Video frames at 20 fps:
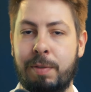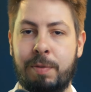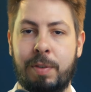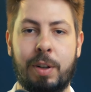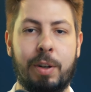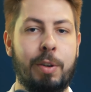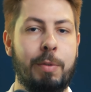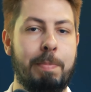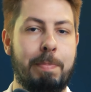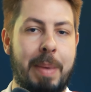
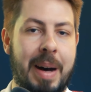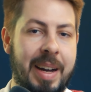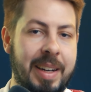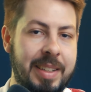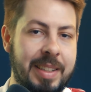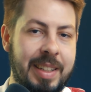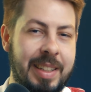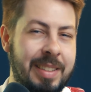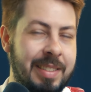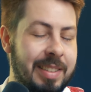follow
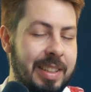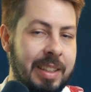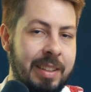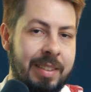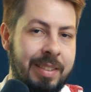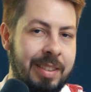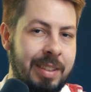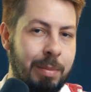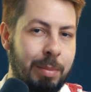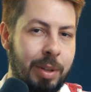Binance and
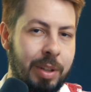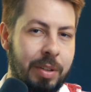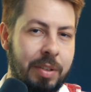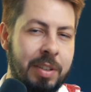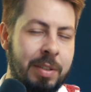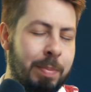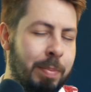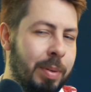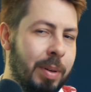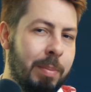similar,
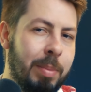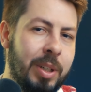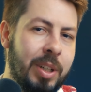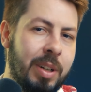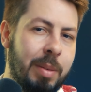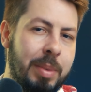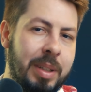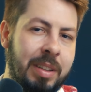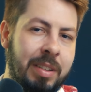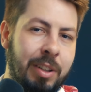it's probably
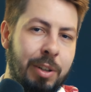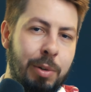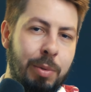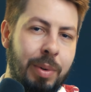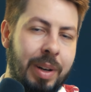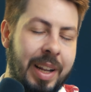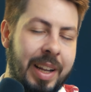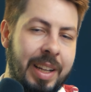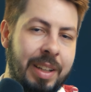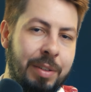gonna be too
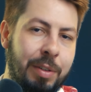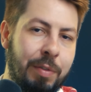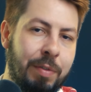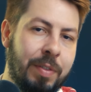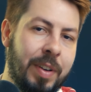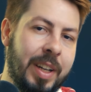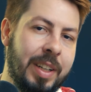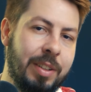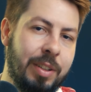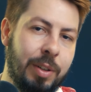late to
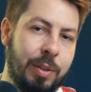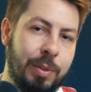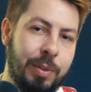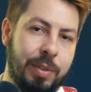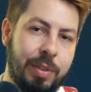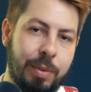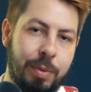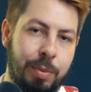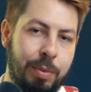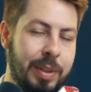find
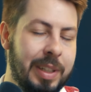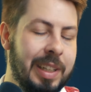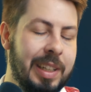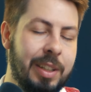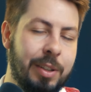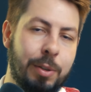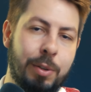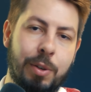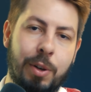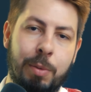those really
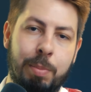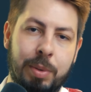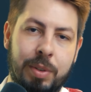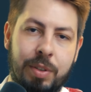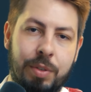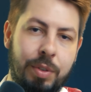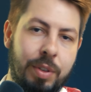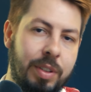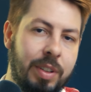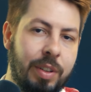good
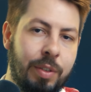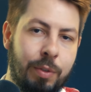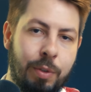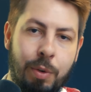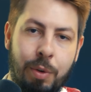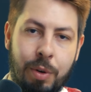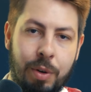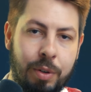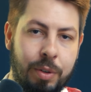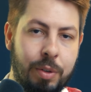opportunities to
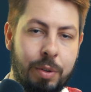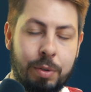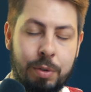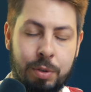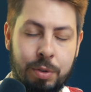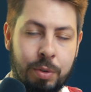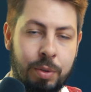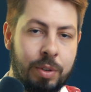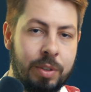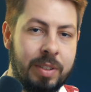long or
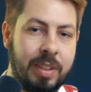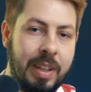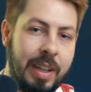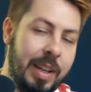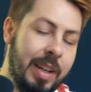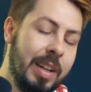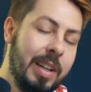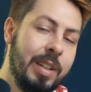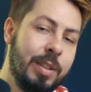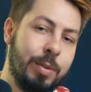short.
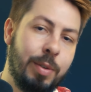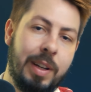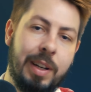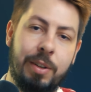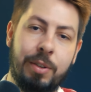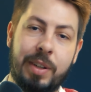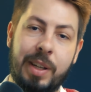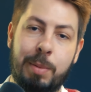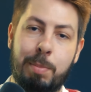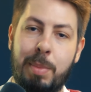So I
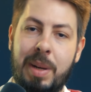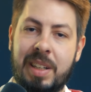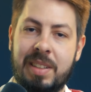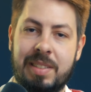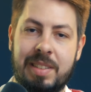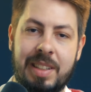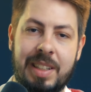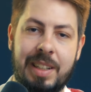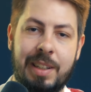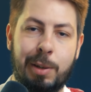look at
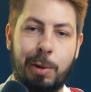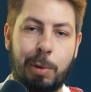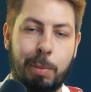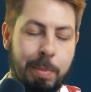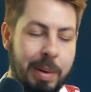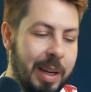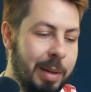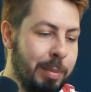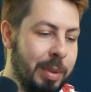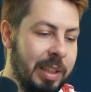MEXC or
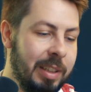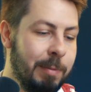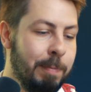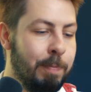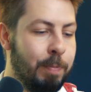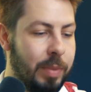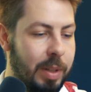Bybit,